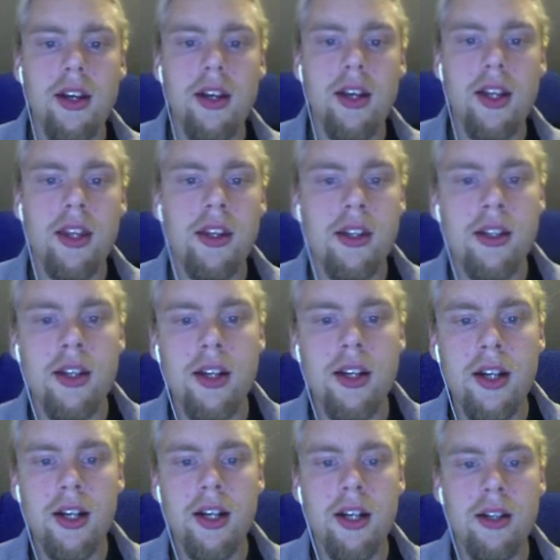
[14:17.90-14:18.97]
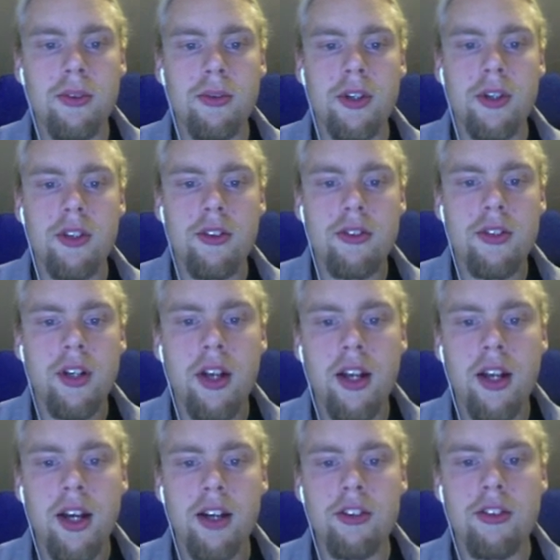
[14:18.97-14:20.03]
And then I want to run an
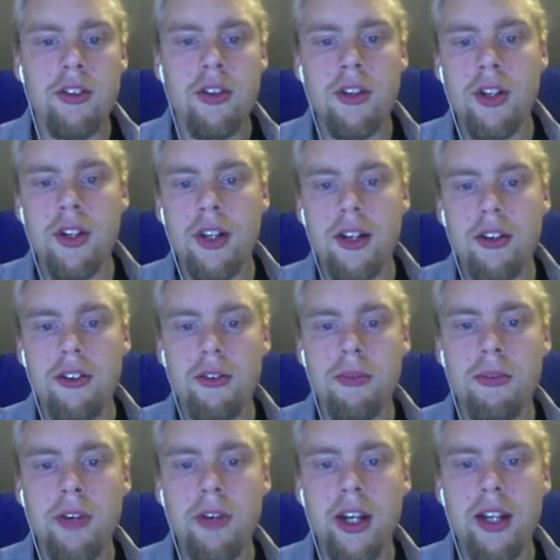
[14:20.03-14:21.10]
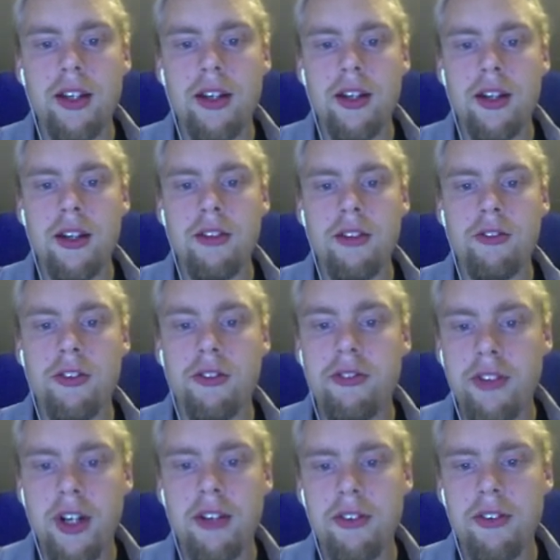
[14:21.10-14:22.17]
action that is wait for
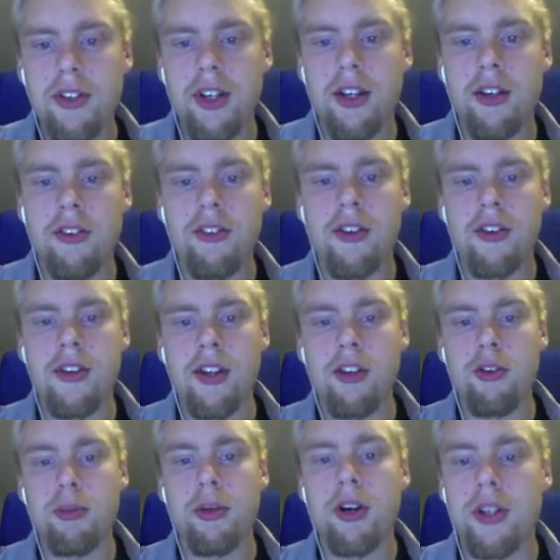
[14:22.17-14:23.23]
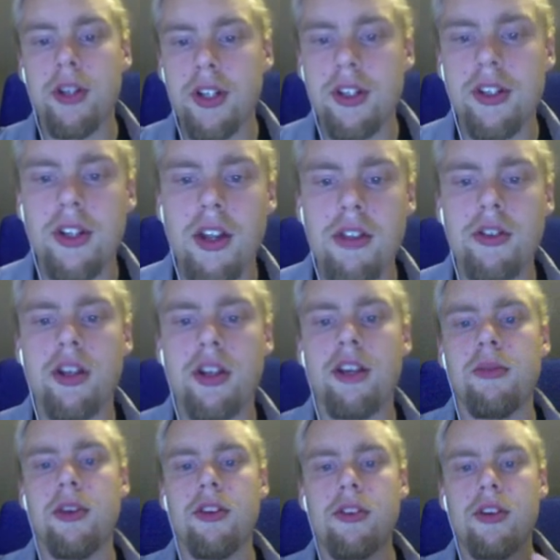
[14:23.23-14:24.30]
5 seconds and then spawn another
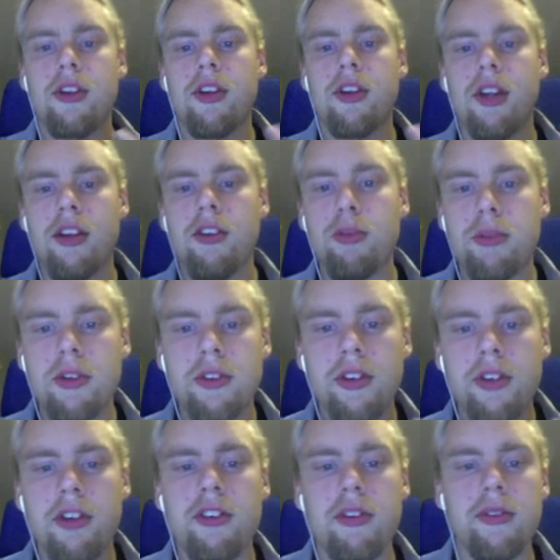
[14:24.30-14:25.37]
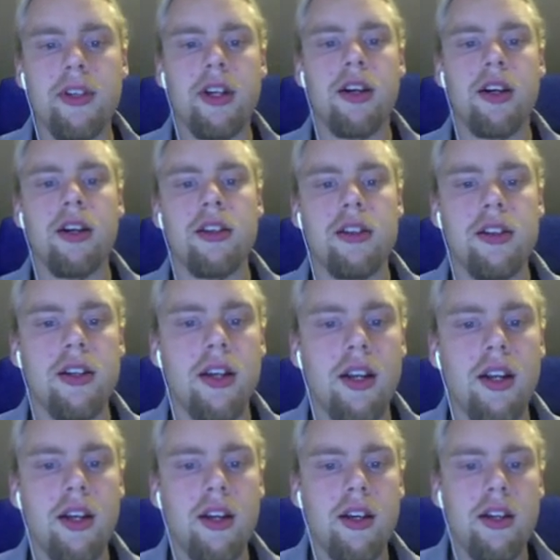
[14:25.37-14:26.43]
enemy, so it gets progressively harder.
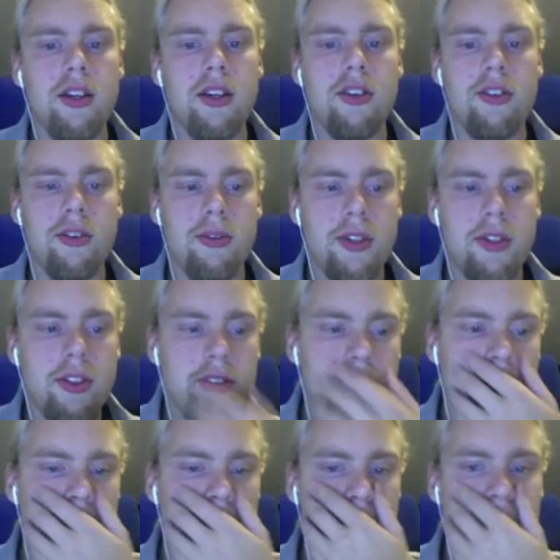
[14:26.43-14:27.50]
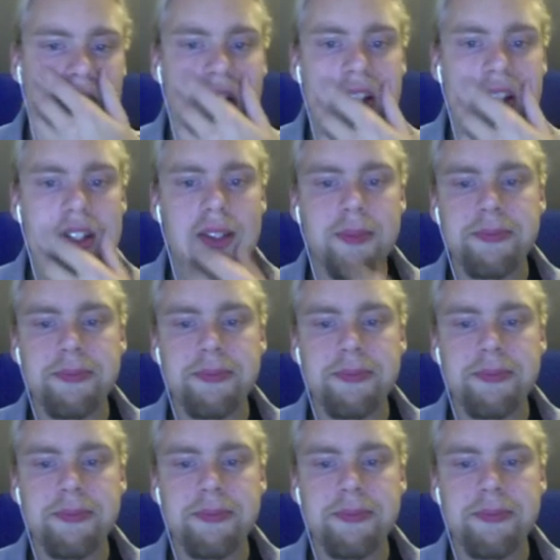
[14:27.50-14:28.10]
So what does that look like?